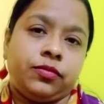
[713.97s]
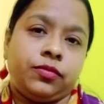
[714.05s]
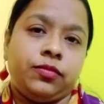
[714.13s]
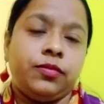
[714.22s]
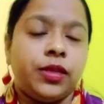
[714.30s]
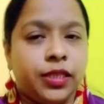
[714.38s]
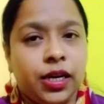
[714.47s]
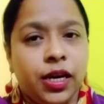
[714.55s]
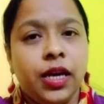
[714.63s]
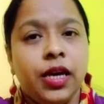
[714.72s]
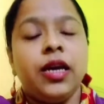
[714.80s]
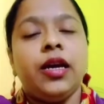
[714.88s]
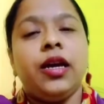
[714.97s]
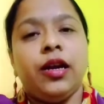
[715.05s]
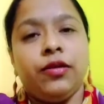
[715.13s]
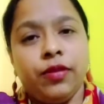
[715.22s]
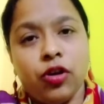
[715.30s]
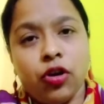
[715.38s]
Basically,
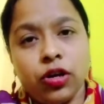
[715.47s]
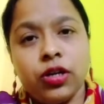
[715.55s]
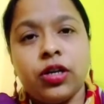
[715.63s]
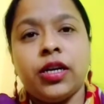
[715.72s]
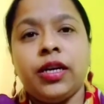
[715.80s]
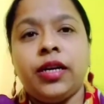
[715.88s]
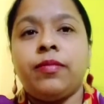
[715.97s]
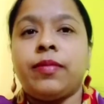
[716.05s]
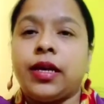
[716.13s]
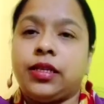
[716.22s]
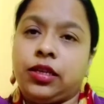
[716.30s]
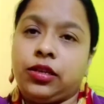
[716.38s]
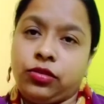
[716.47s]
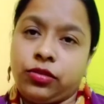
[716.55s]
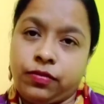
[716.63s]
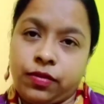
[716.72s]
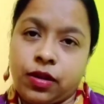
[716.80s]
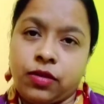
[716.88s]
it will occur in bisexual
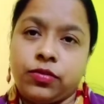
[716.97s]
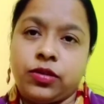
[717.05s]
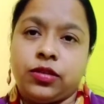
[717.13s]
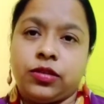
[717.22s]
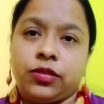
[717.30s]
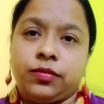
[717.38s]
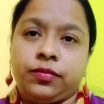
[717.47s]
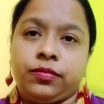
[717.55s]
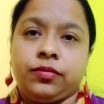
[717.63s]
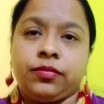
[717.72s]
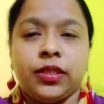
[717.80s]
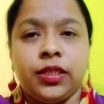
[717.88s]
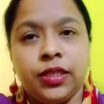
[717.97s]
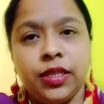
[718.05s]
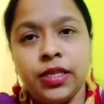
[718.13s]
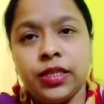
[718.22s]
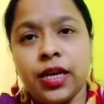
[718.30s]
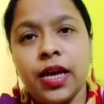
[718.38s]
flowers. In
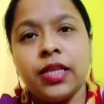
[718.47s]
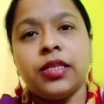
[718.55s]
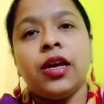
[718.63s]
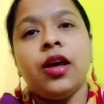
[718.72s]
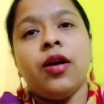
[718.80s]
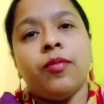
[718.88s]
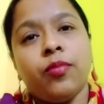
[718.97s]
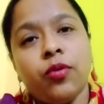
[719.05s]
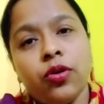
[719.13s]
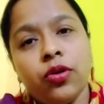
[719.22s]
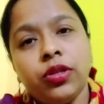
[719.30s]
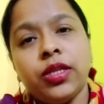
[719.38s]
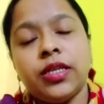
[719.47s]
this case, both the